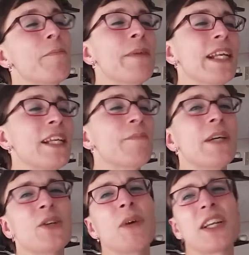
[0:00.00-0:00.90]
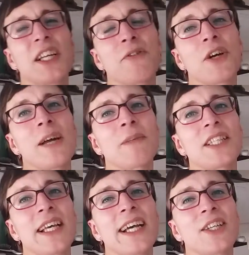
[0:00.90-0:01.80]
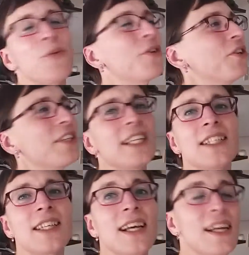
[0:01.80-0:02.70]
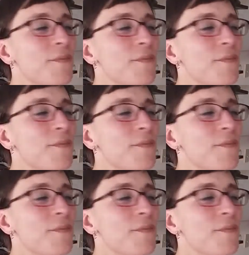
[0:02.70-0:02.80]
A bit and a bit. What kind of rhyme is that? Oh goodness.